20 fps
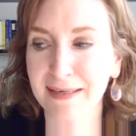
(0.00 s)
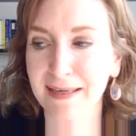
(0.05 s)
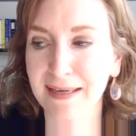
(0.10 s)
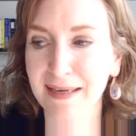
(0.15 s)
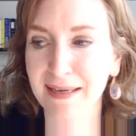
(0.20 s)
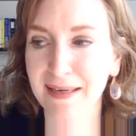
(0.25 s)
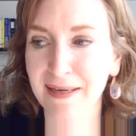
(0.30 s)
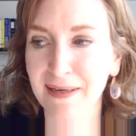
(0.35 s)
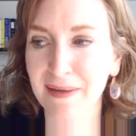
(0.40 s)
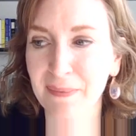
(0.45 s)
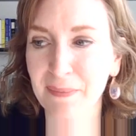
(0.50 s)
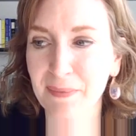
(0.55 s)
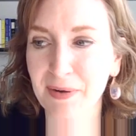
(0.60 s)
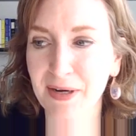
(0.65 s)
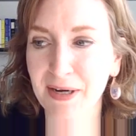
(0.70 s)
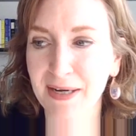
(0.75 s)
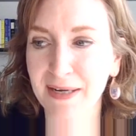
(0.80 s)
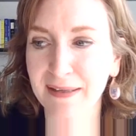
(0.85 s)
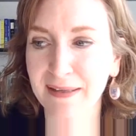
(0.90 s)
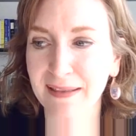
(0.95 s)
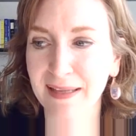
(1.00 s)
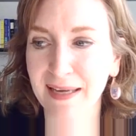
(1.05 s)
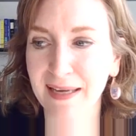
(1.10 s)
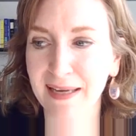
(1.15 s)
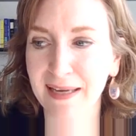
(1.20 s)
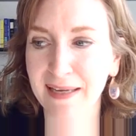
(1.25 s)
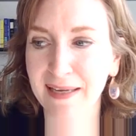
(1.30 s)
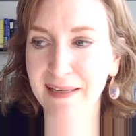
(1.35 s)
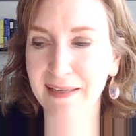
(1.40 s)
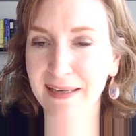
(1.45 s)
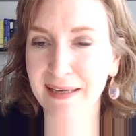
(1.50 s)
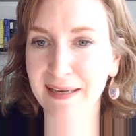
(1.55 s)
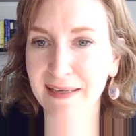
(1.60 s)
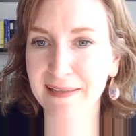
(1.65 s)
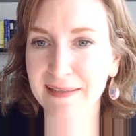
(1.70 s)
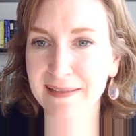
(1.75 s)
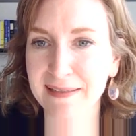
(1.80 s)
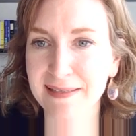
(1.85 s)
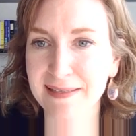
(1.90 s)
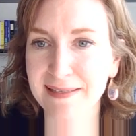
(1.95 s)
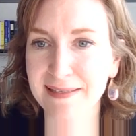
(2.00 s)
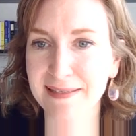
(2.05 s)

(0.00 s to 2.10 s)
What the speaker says: online and